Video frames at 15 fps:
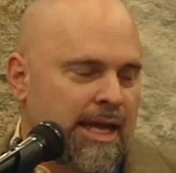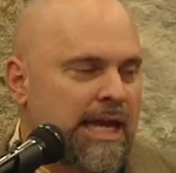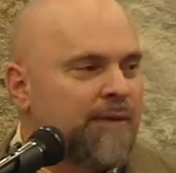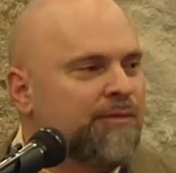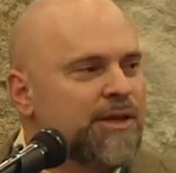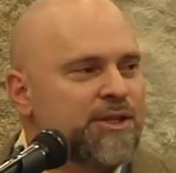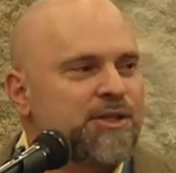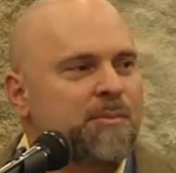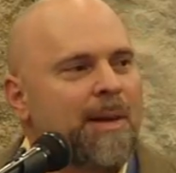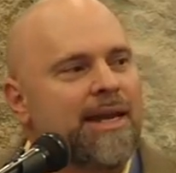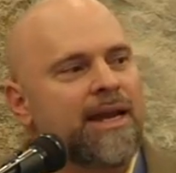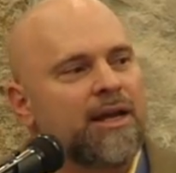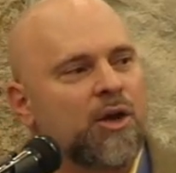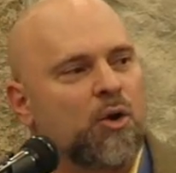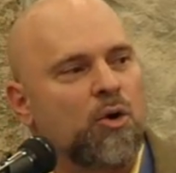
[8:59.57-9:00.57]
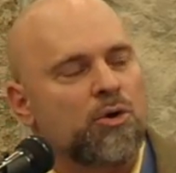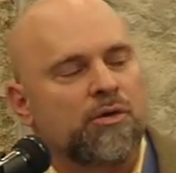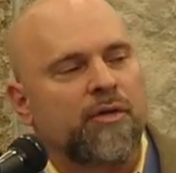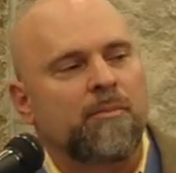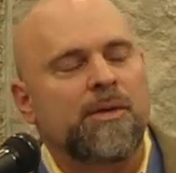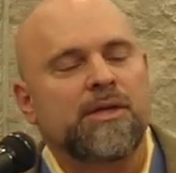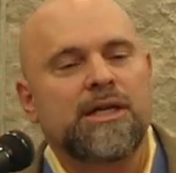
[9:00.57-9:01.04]
If they're spending a
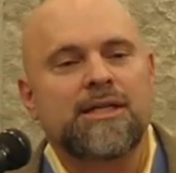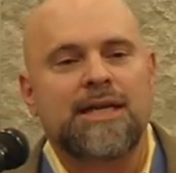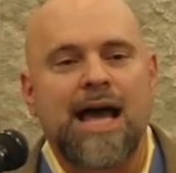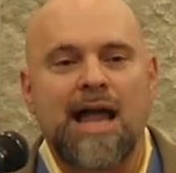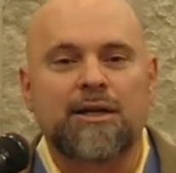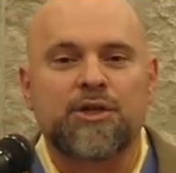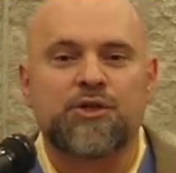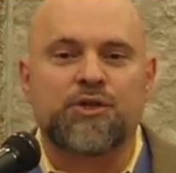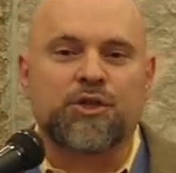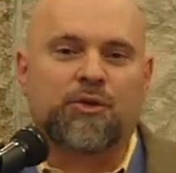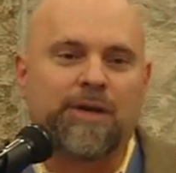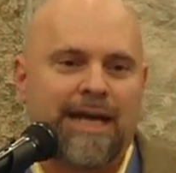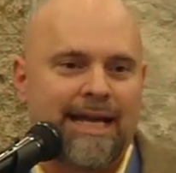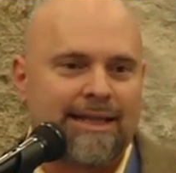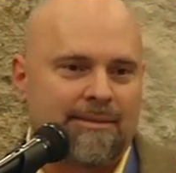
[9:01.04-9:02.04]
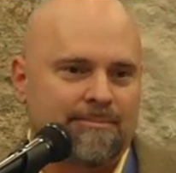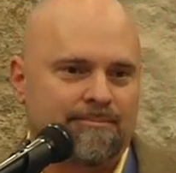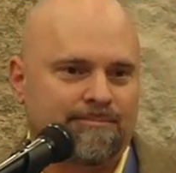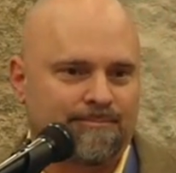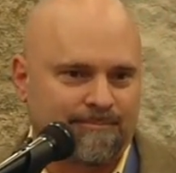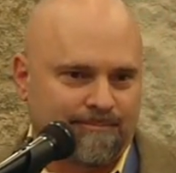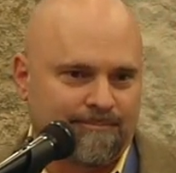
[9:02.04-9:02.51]
quarter of a billion dollars to create them,
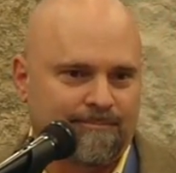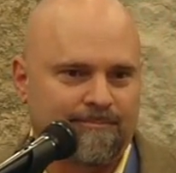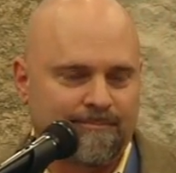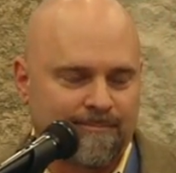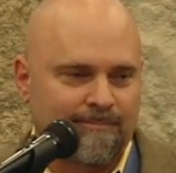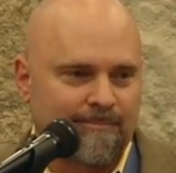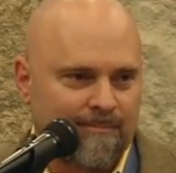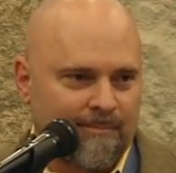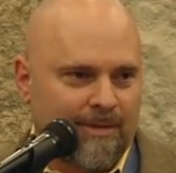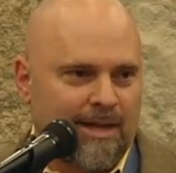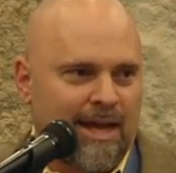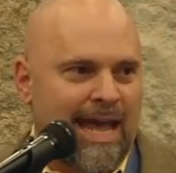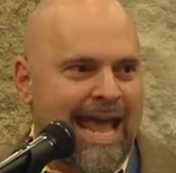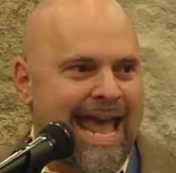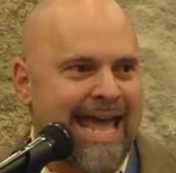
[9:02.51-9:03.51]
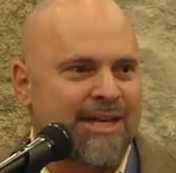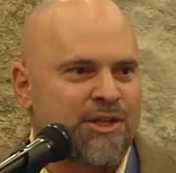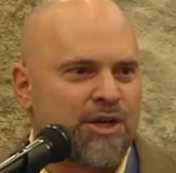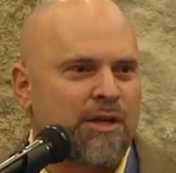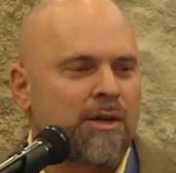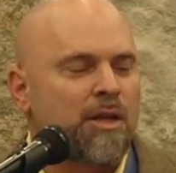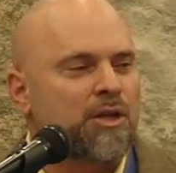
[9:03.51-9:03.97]

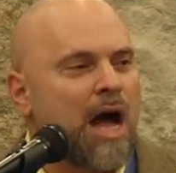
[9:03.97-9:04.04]
and